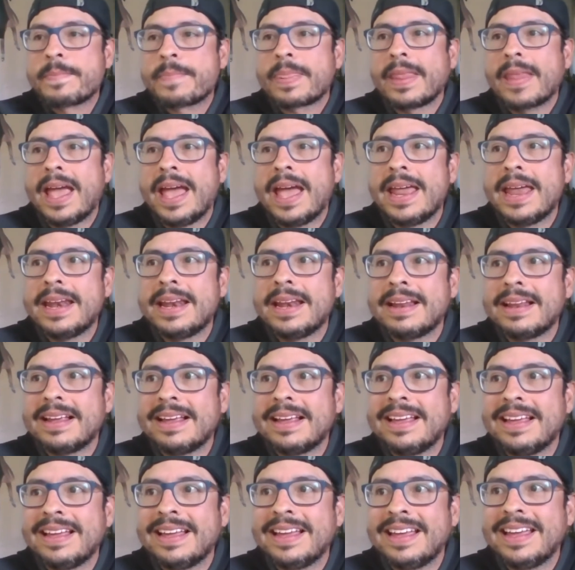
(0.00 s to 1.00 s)
And
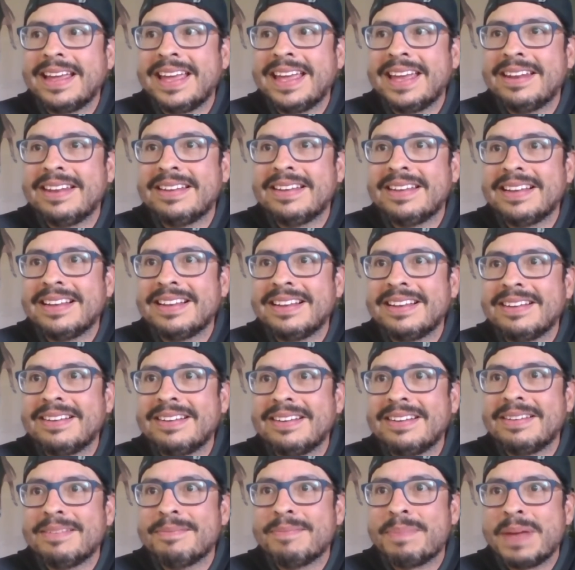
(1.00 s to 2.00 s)
in
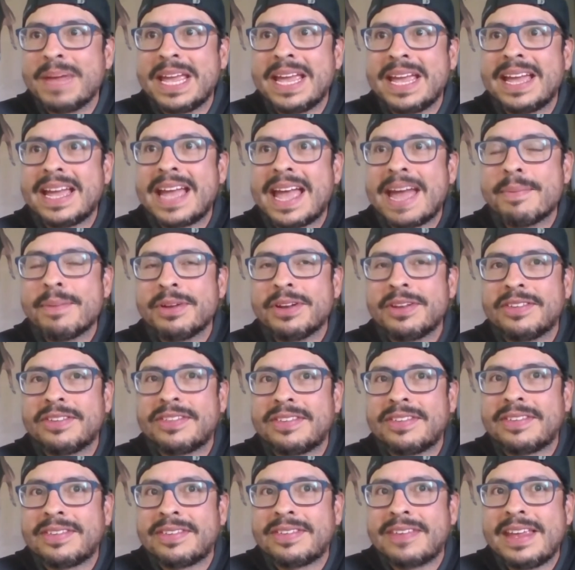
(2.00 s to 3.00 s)
being able to
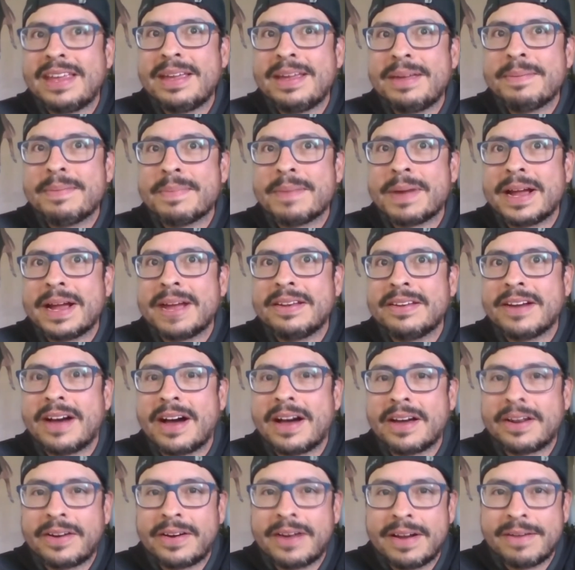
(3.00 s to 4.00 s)
see my
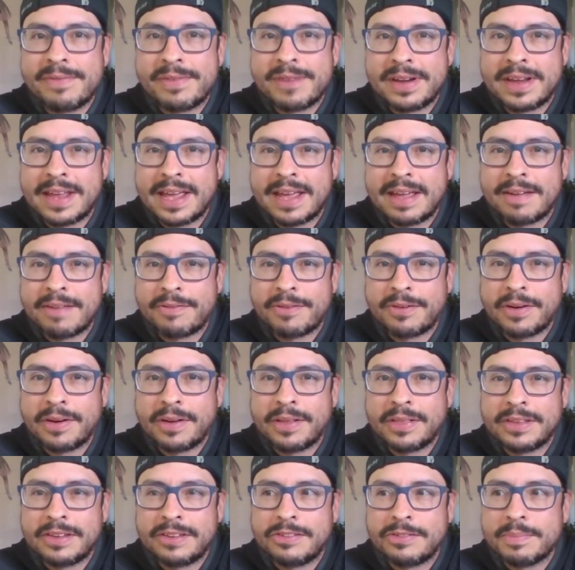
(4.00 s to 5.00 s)
daughter every day for
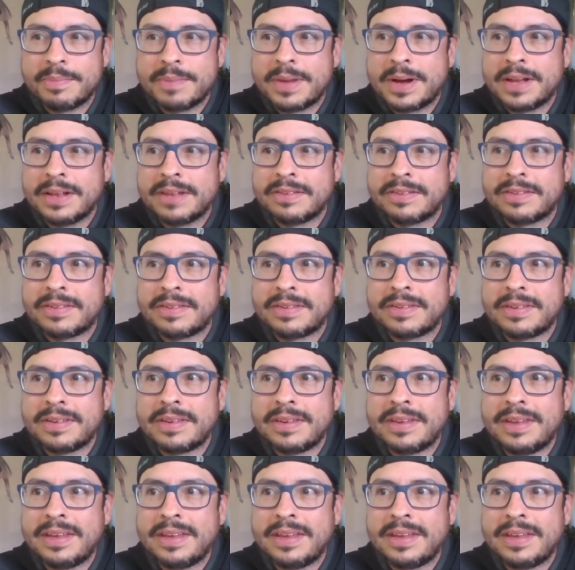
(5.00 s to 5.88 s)
all these months,